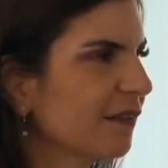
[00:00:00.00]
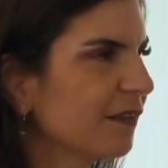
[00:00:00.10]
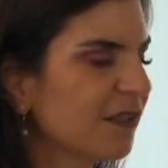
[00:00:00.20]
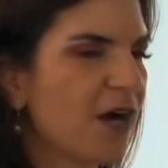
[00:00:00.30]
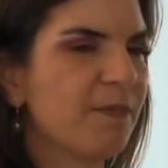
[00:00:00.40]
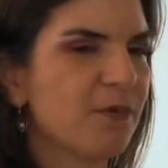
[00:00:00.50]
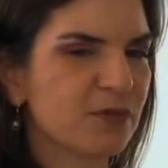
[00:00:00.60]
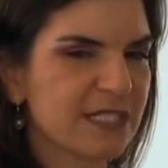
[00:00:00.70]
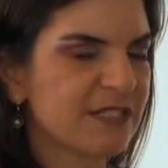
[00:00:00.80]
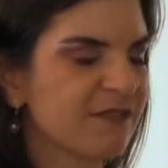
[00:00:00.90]

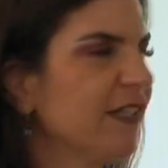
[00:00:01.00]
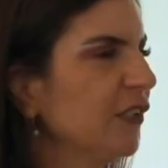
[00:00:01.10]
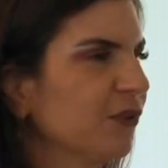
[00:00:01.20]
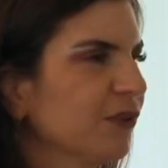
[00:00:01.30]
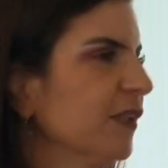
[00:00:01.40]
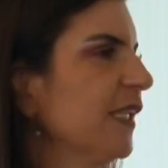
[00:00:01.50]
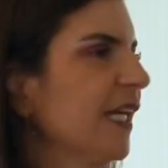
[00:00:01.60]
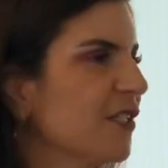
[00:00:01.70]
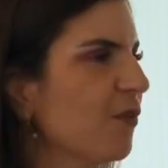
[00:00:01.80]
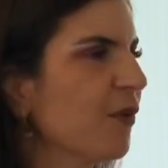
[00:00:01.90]
couples, individuals who say, I
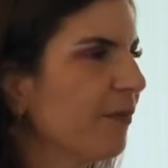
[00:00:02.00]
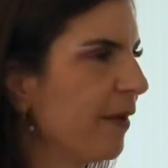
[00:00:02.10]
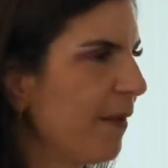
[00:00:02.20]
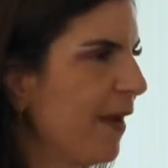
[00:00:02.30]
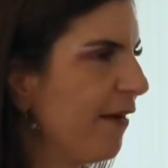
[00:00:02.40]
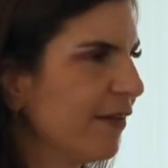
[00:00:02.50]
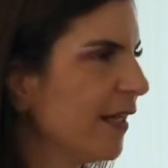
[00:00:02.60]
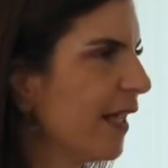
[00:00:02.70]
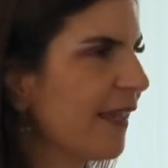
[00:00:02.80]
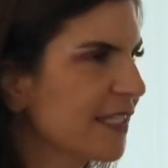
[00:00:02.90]
don't want to be a parent,
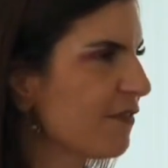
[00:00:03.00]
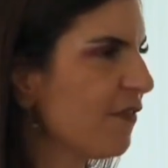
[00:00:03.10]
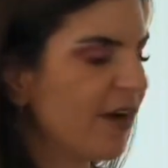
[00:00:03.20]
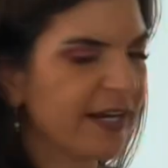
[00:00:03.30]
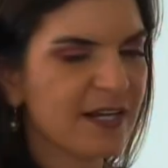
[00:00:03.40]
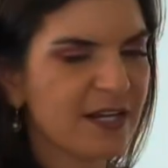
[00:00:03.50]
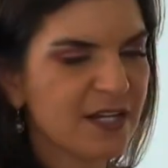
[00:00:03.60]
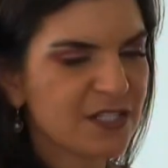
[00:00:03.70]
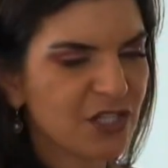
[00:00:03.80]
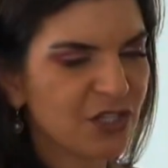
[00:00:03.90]
and that's fine.
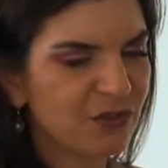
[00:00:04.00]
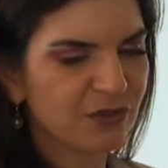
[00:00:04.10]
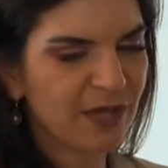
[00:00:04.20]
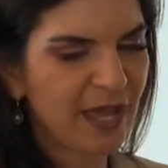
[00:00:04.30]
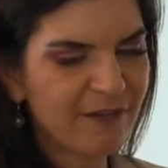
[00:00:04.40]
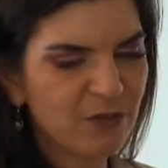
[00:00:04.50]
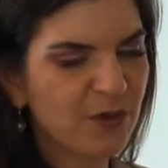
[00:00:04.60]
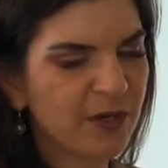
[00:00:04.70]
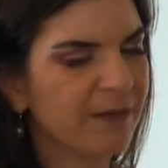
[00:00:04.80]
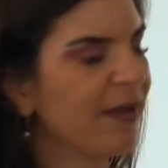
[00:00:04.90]
So
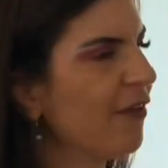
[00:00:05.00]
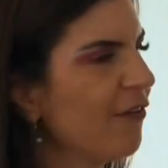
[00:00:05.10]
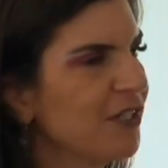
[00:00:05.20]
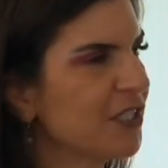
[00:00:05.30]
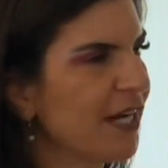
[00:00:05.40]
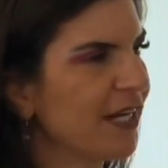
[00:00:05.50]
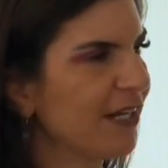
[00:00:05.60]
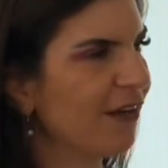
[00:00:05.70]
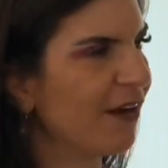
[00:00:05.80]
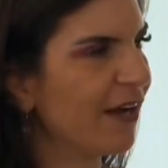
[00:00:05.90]
everyone can make their own journey in
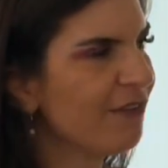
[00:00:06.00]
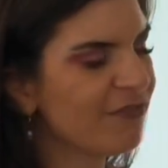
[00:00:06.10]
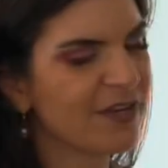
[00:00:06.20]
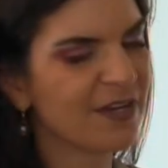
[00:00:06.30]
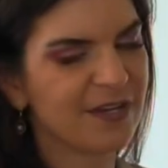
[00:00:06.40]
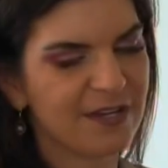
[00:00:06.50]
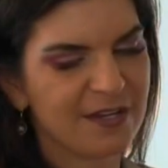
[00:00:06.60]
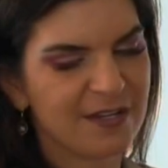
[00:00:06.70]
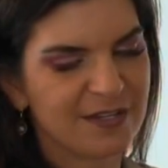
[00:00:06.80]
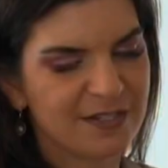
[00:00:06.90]
life.
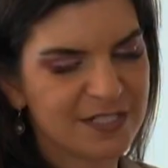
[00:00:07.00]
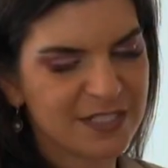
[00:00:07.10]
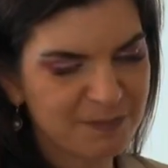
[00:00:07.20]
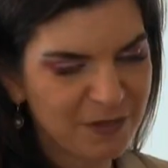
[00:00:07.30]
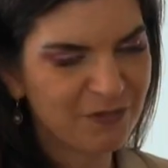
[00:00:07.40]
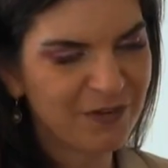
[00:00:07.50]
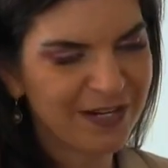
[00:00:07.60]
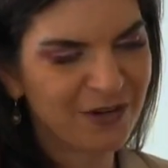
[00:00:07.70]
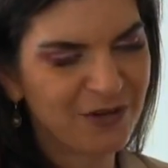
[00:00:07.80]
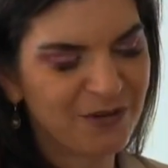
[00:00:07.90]
Just be
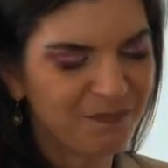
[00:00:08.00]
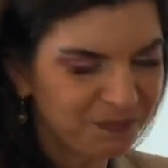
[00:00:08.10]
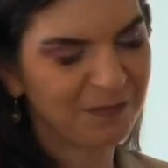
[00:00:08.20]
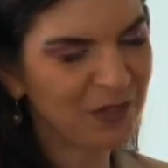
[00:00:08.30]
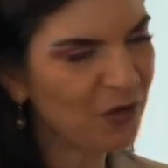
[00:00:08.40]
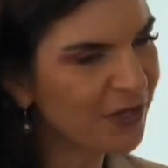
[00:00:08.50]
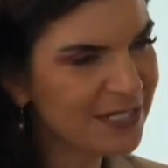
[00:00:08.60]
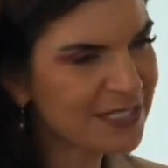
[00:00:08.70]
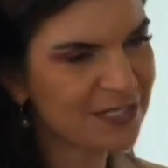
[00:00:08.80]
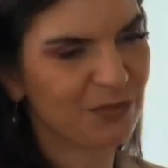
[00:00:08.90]
real, be
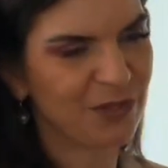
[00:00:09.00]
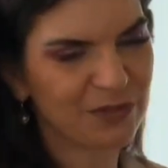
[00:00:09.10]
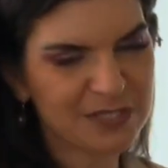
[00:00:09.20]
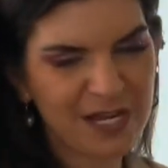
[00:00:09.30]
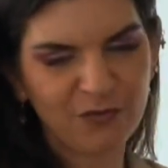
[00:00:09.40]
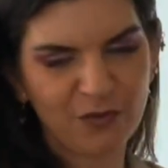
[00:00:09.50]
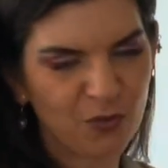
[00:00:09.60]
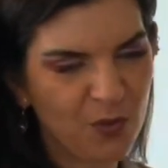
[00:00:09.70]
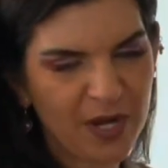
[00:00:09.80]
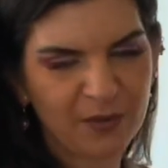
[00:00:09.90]
honest with yourself, with your
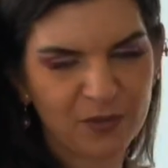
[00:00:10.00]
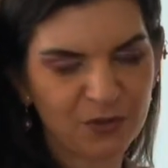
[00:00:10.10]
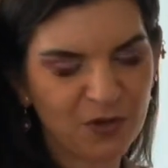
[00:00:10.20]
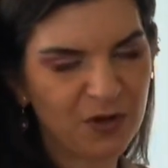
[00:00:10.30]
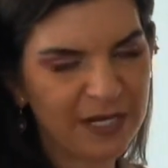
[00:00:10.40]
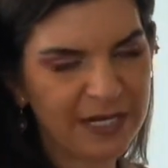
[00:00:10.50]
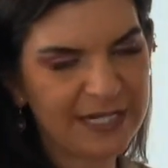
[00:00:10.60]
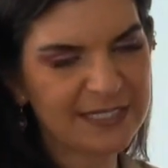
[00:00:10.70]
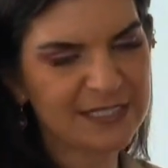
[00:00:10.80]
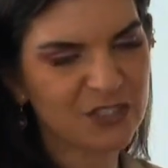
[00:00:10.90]
work, with your
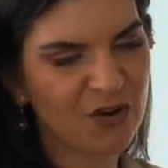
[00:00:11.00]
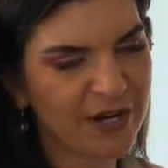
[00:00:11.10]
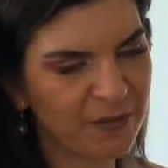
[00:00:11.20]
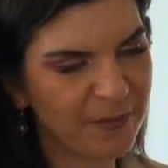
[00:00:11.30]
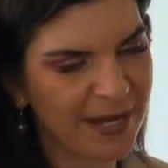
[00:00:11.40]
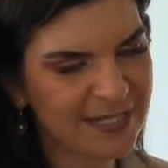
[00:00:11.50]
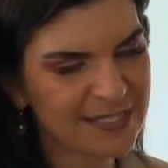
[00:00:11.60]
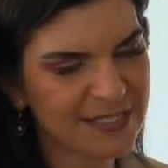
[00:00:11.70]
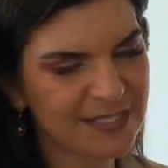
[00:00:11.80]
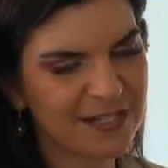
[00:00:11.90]
colleagues, try your
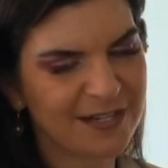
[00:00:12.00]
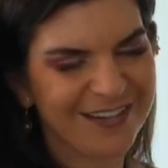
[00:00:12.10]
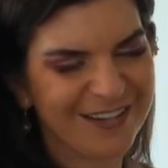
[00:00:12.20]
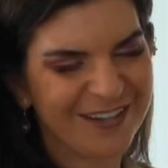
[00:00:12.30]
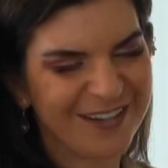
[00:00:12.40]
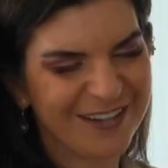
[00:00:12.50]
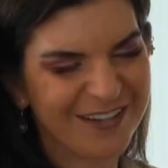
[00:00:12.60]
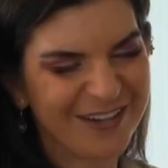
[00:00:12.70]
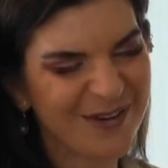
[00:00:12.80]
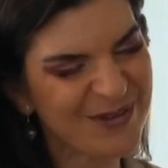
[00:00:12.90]
best.
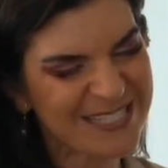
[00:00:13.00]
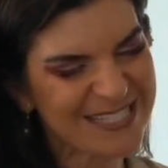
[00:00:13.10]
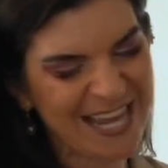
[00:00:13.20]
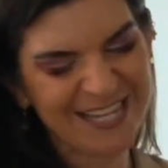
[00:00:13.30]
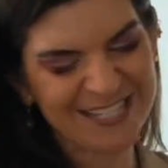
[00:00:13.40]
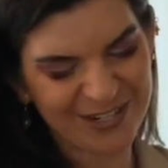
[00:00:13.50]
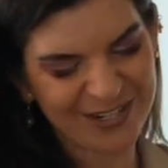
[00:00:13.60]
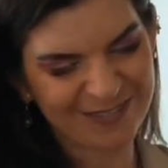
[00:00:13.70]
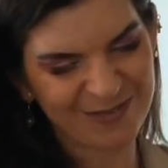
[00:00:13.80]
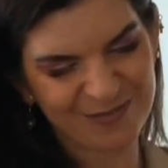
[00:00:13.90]
I always say, because I
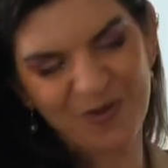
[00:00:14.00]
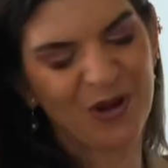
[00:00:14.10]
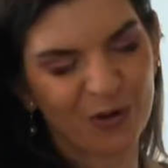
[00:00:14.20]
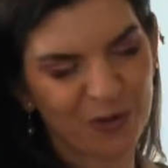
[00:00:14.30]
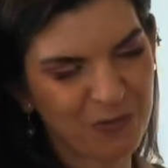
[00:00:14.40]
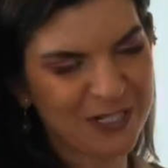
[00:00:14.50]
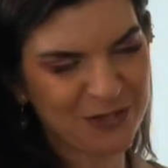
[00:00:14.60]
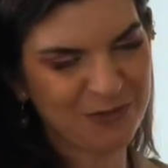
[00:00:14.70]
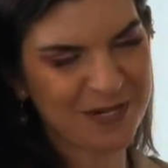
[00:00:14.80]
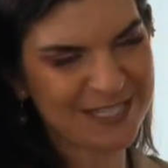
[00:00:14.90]
put a lot of pressure
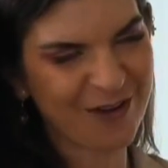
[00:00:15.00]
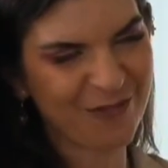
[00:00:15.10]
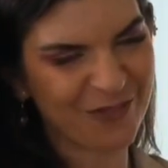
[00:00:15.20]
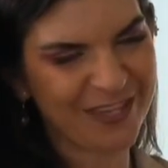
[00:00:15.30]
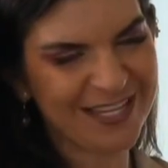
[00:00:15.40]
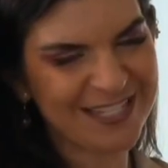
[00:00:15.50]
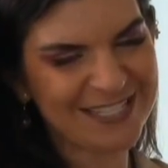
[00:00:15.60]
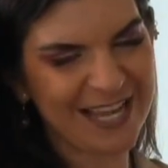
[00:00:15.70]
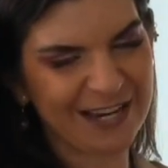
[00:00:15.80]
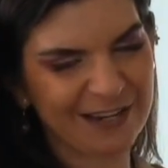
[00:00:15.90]
on myself for this
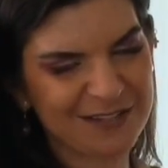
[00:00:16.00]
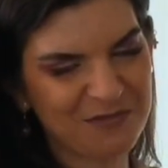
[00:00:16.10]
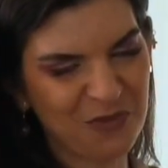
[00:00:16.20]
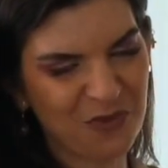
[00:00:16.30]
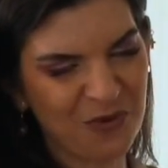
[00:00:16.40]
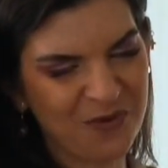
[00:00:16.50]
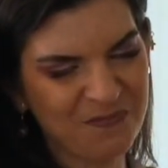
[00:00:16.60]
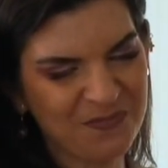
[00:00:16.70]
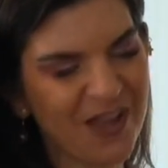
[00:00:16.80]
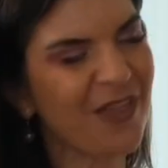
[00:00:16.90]
and for
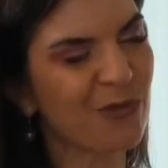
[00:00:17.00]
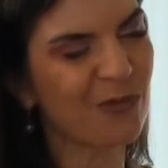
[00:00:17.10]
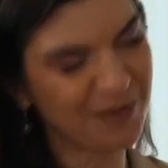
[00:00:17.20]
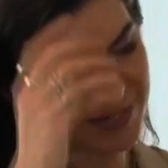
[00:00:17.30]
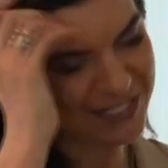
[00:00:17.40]
other women,